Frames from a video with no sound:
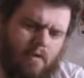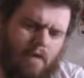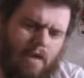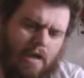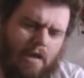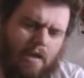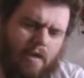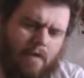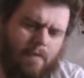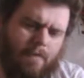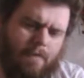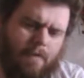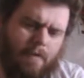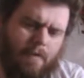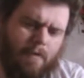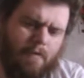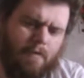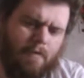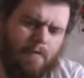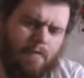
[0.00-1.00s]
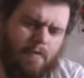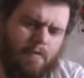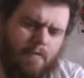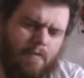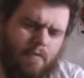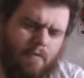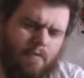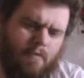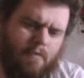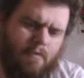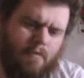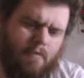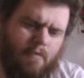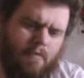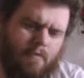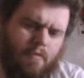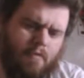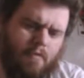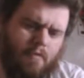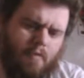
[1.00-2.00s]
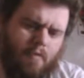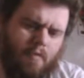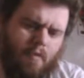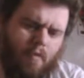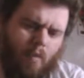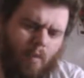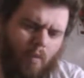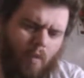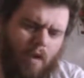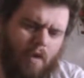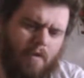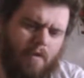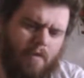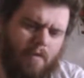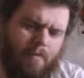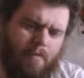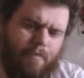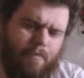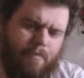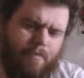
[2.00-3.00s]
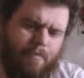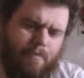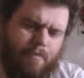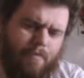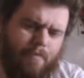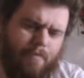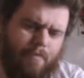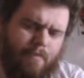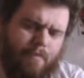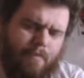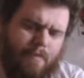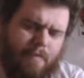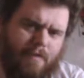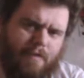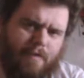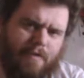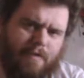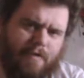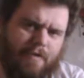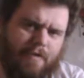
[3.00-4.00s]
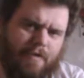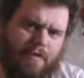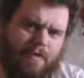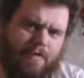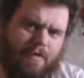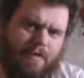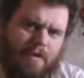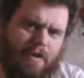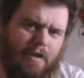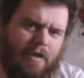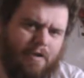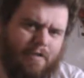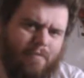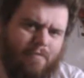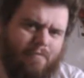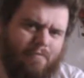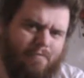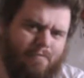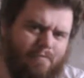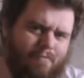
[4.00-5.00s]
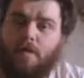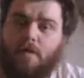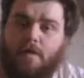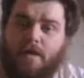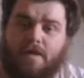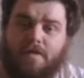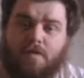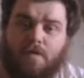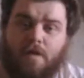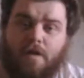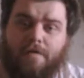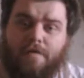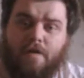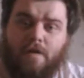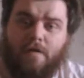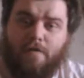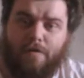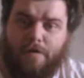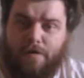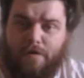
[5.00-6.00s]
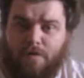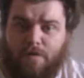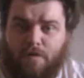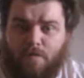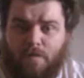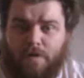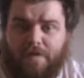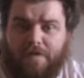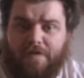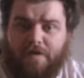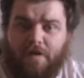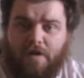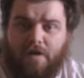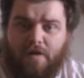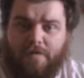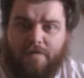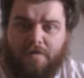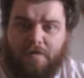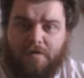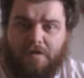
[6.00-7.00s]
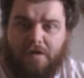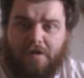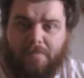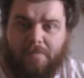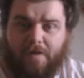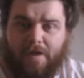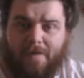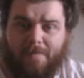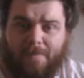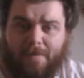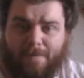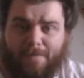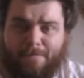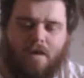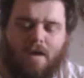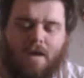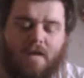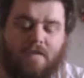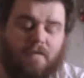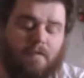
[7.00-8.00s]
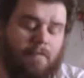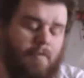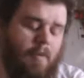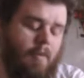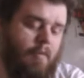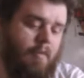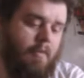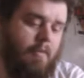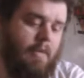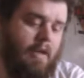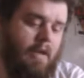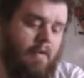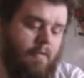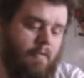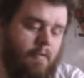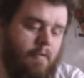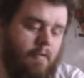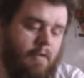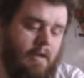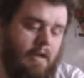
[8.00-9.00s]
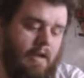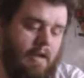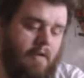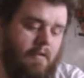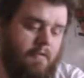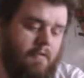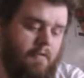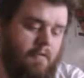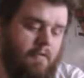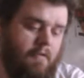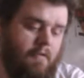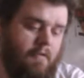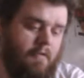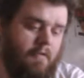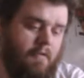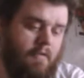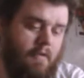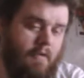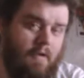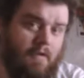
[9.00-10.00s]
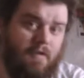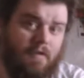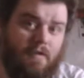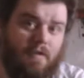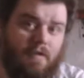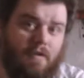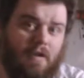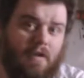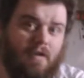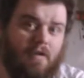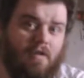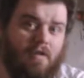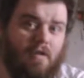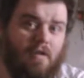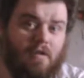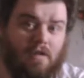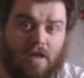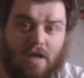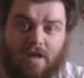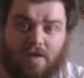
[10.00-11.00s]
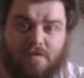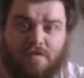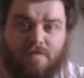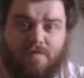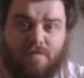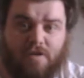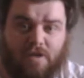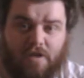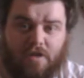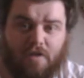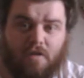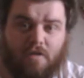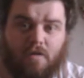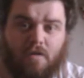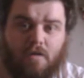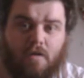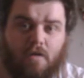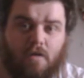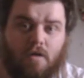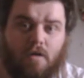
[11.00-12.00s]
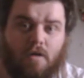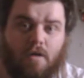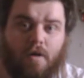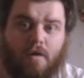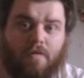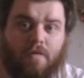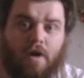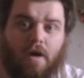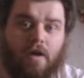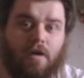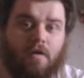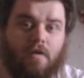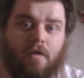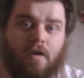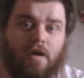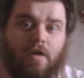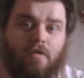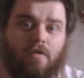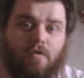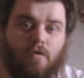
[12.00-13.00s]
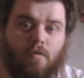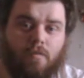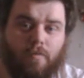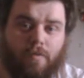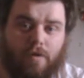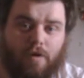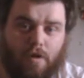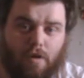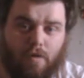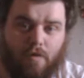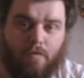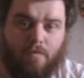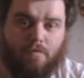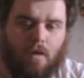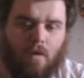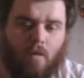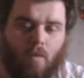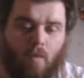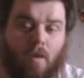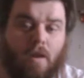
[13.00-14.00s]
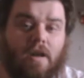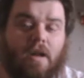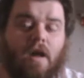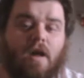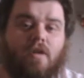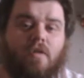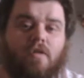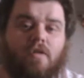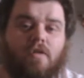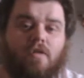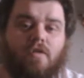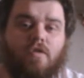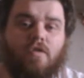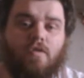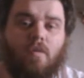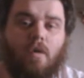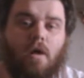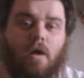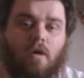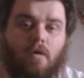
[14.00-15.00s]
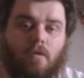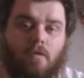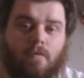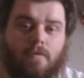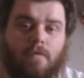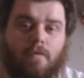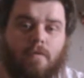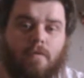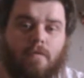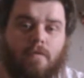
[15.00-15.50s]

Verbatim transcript: Hello folks, welcome to this video. That's all I've got written on one side of a sheet of paper. As you probably may have already guessed, this is the last video of iCreate two point oh. one hundred twelve,